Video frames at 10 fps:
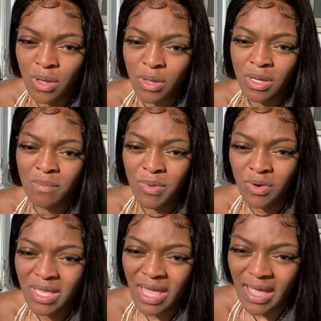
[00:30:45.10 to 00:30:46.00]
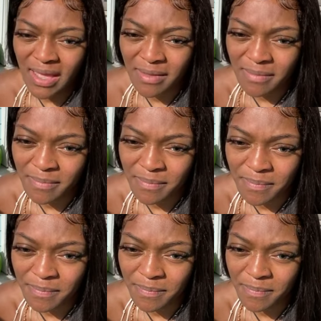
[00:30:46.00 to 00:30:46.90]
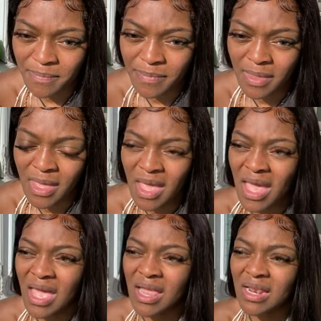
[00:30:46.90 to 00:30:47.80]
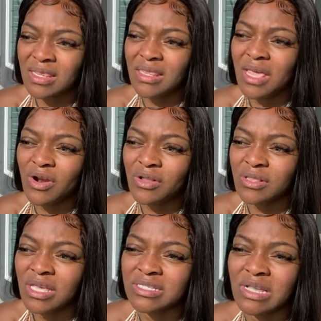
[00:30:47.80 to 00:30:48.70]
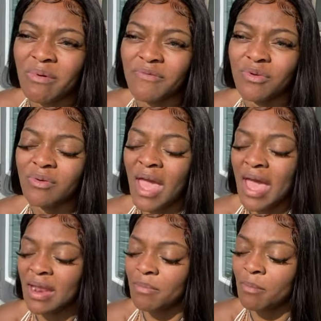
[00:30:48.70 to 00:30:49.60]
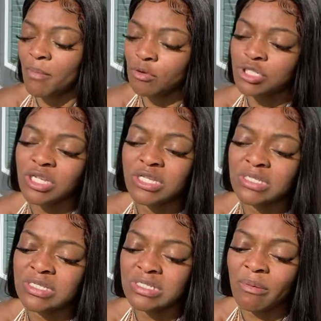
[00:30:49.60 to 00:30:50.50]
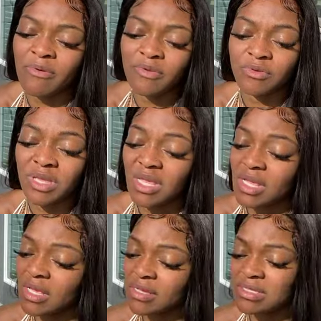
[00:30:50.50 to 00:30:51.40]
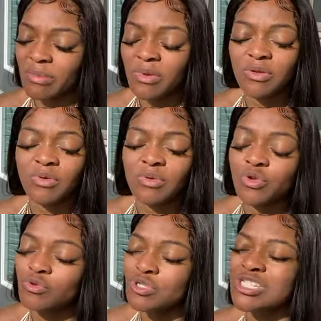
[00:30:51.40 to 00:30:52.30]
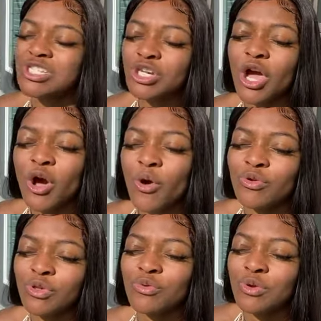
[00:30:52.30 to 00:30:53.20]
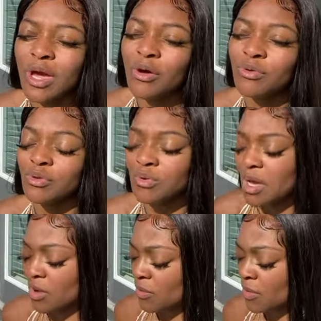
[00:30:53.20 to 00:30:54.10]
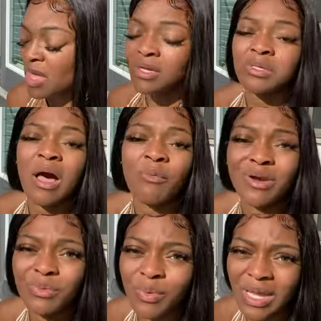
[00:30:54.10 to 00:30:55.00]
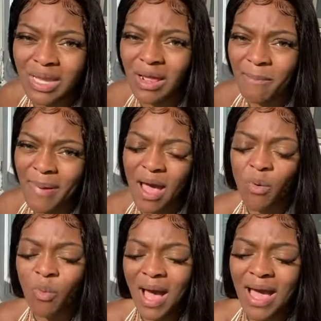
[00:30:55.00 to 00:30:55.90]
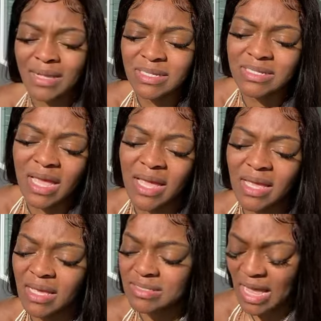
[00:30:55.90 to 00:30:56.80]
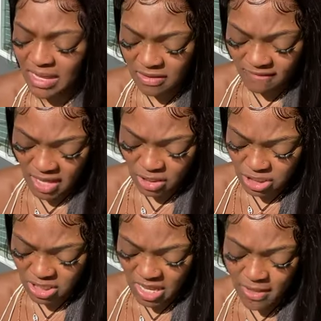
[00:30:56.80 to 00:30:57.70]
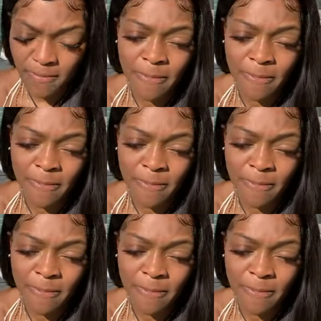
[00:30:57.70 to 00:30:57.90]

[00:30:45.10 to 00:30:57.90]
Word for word: communicate. And literally some of you had emotions, some of you didn't, some of you just know. So I want to read about why today is activation day